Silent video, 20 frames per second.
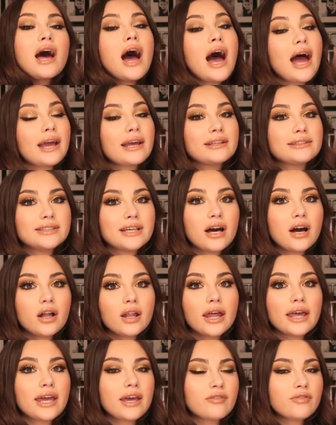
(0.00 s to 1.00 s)
I can tell
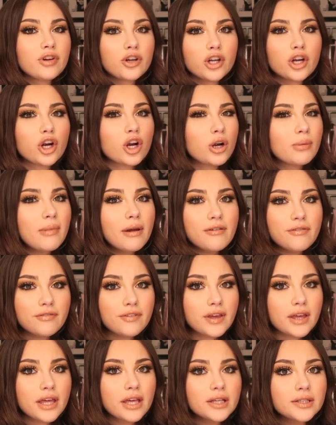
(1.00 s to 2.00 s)
like if they're gonna hurt my
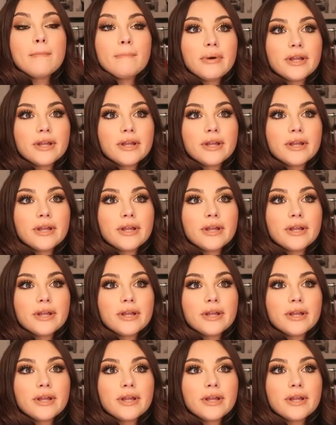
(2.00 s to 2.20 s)
feet.